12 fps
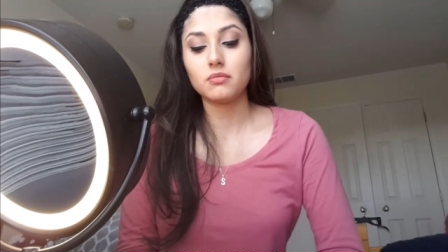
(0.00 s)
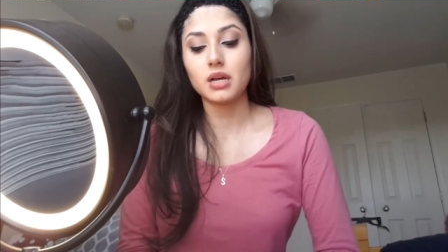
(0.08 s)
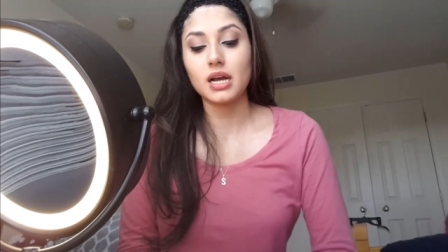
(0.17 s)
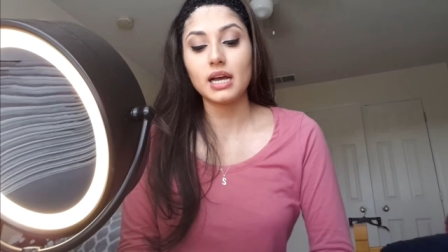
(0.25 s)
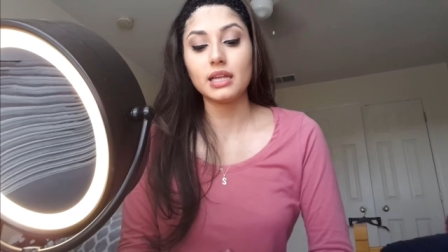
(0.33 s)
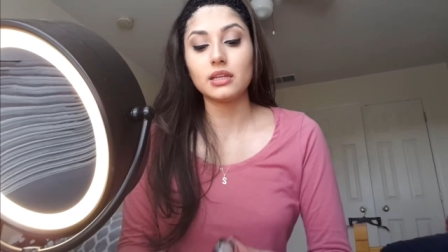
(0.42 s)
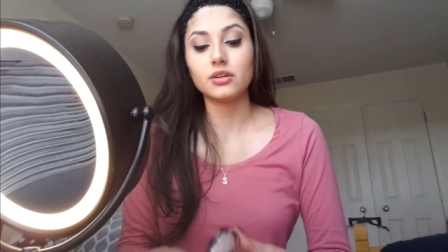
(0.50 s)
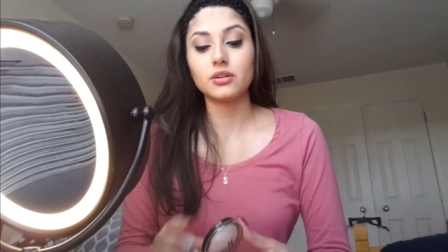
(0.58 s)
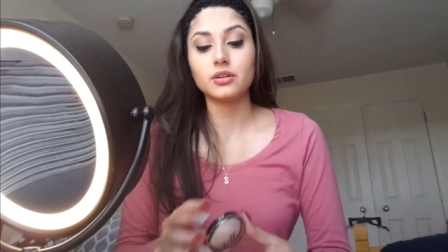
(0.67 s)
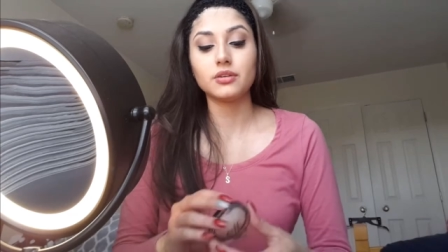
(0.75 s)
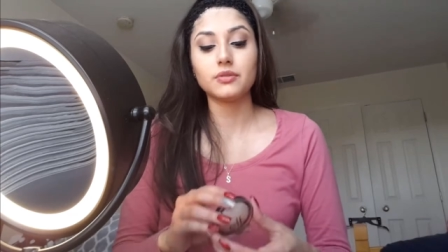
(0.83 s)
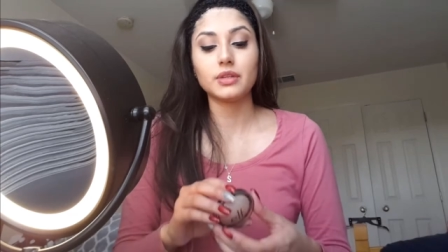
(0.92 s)

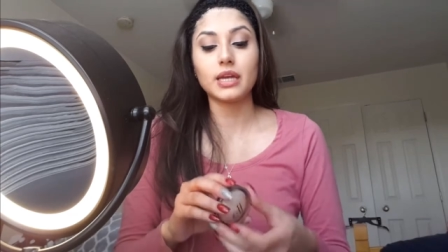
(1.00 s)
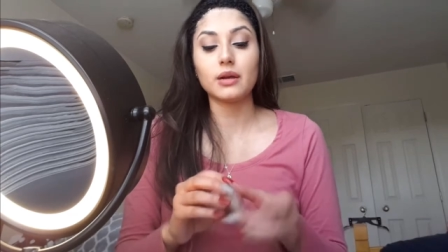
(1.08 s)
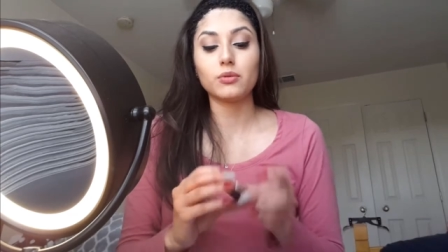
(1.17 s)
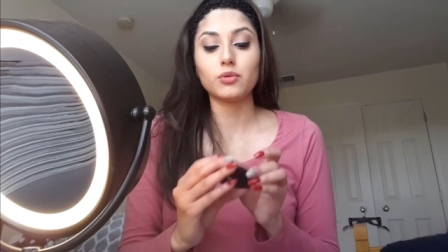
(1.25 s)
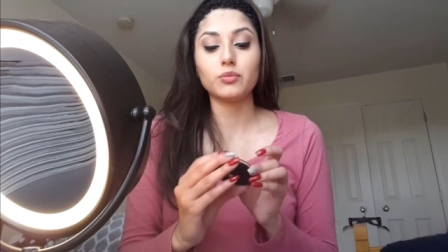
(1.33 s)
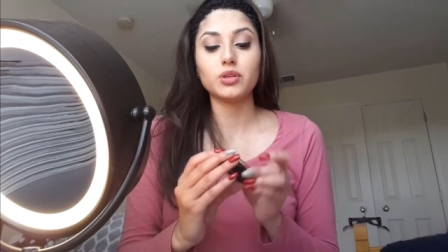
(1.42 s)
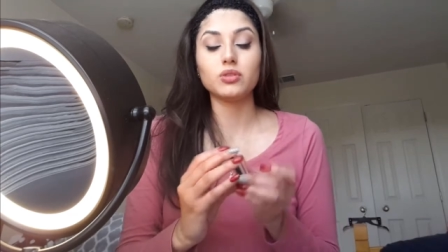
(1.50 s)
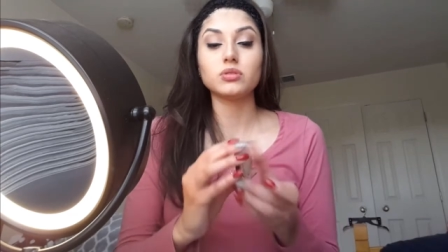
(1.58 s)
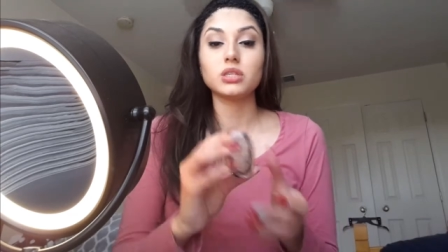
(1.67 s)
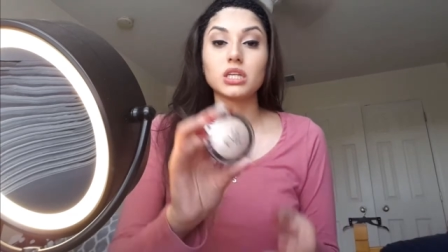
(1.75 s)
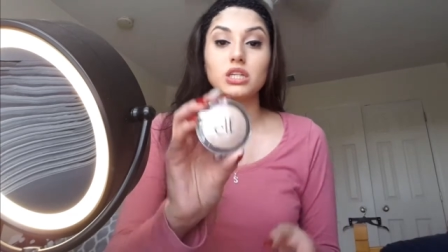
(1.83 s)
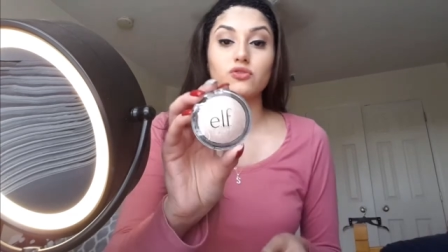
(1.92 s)
highlighter that I will be
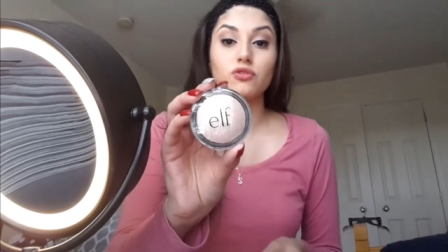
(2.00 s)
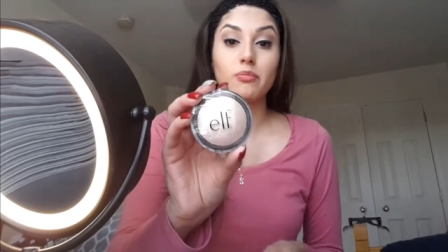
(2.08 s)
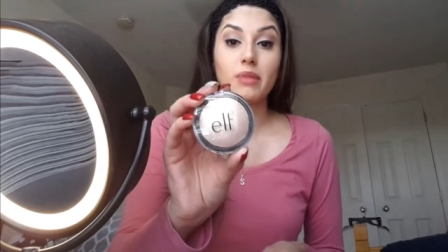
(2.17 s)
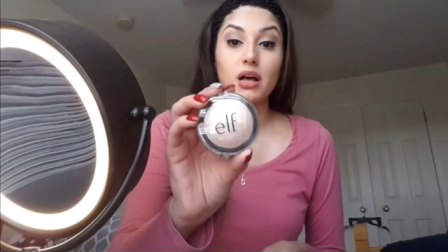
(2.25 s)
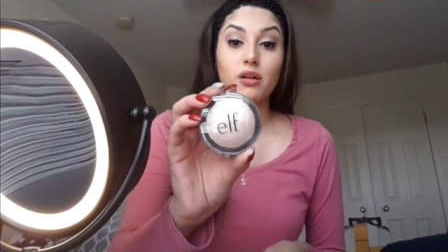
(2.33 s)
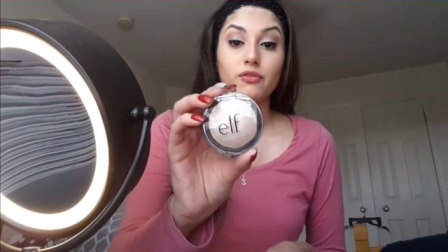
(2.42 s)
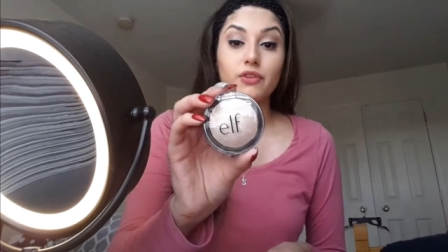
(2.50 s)
using is from e.l.f.